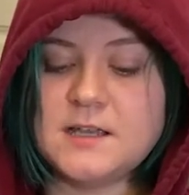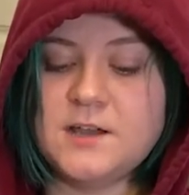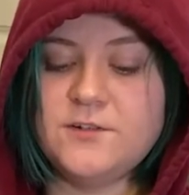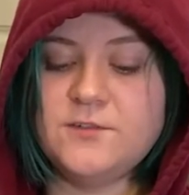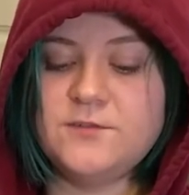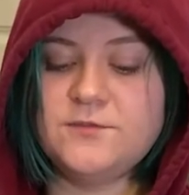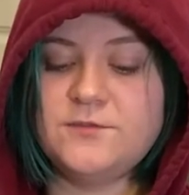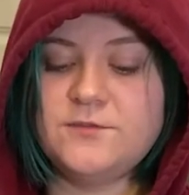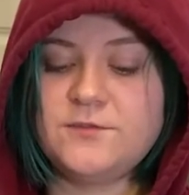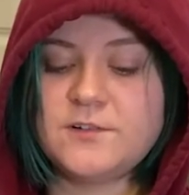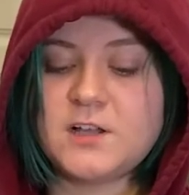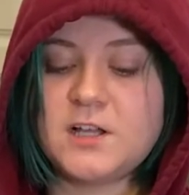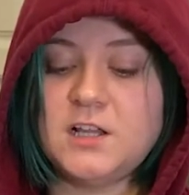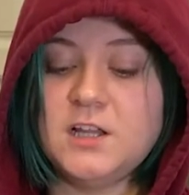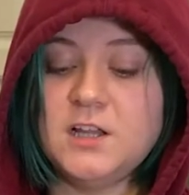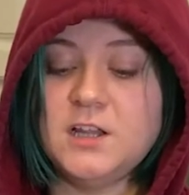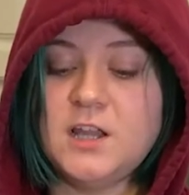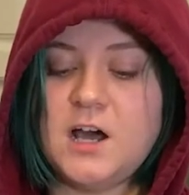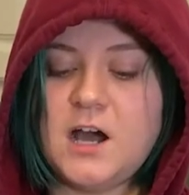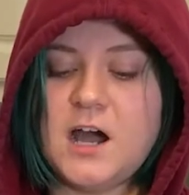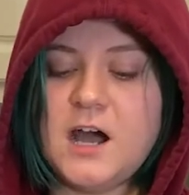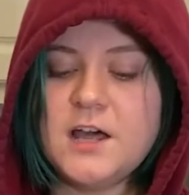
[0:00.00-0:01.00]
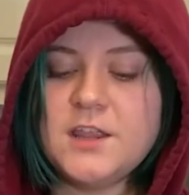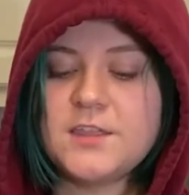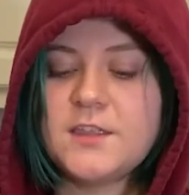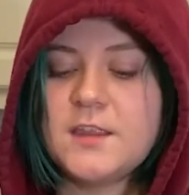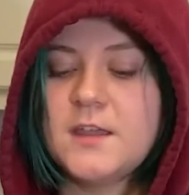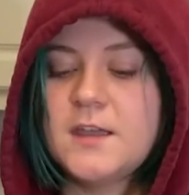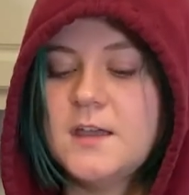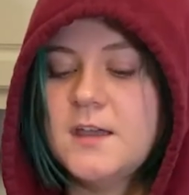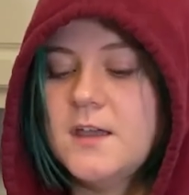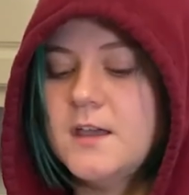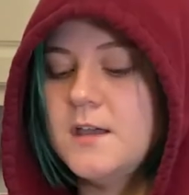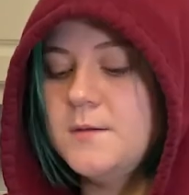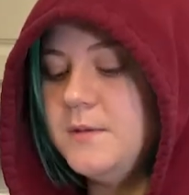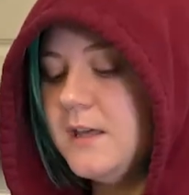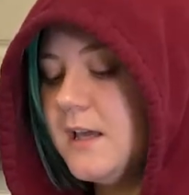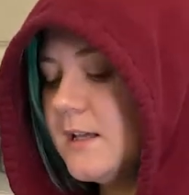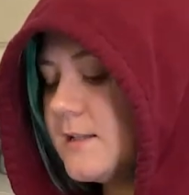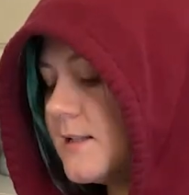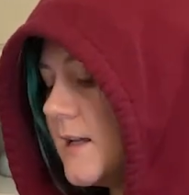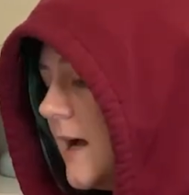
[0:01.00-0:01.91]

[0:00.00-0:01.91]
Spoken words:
of cloth because